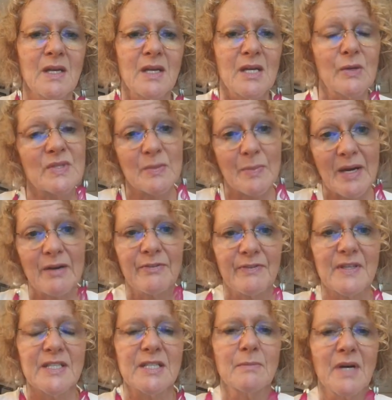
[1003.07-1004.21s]
It was about
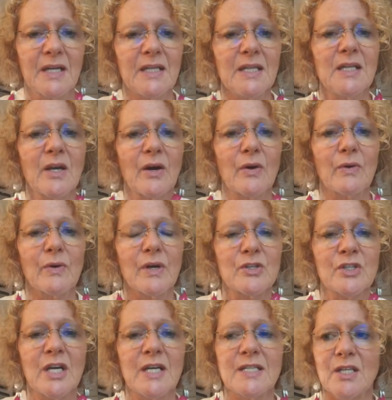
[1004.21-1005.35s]
feeding my ego and
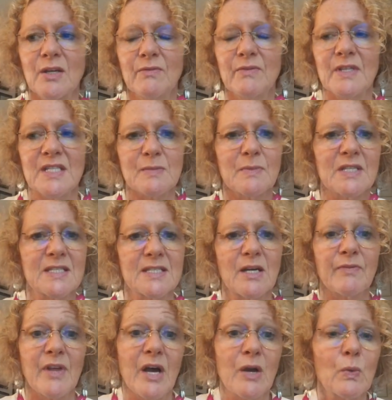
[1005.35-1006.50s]
trying to convince
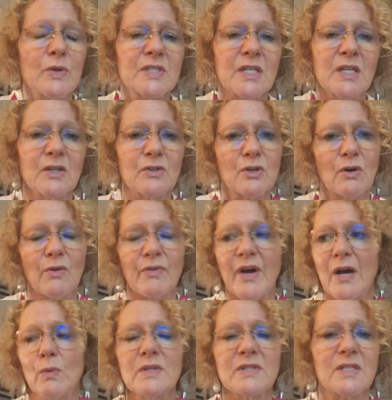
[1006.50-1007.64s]
myself that I was in control, that
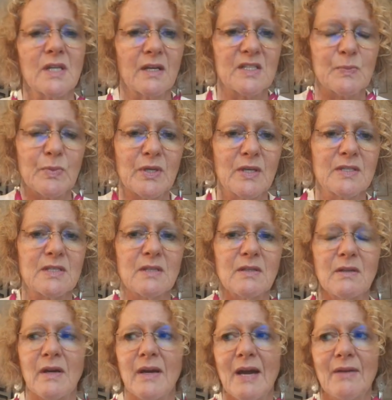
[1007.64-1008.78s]
I was a nice
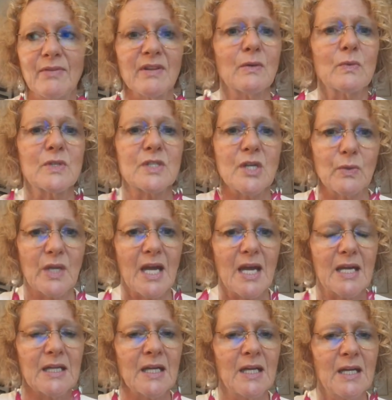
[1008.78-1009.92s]
person, that everything was
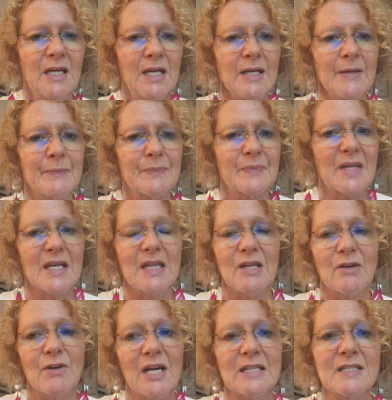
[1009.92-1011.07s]
okay. And
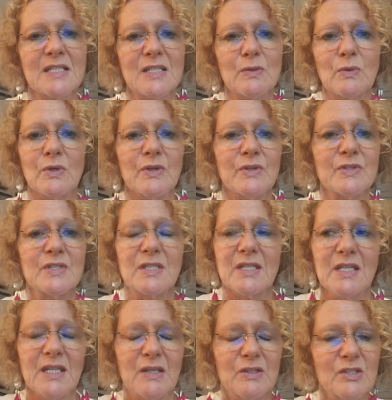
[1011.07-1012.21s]
the reality was,
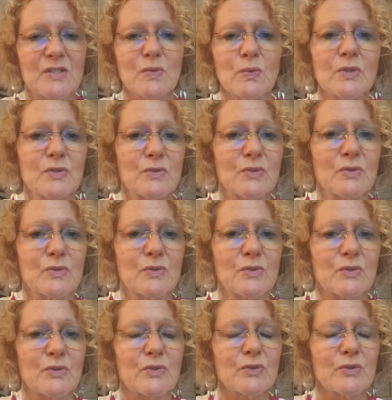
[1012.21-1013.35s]
it just wasn't
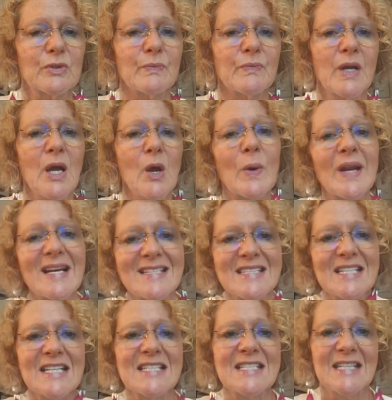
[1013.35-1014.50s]
true. When I
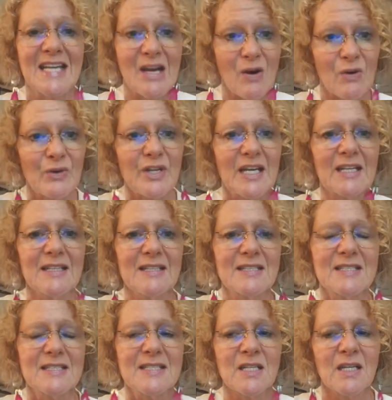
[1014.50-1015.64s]
started to get
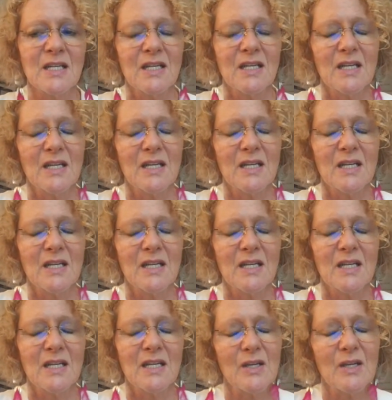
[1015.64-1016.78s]
honest, it was so
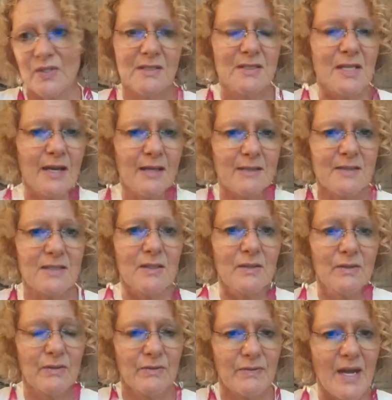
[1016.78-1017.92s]
much easier to ask
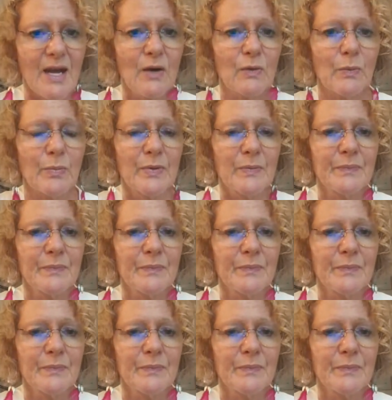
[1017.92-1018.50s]
for help.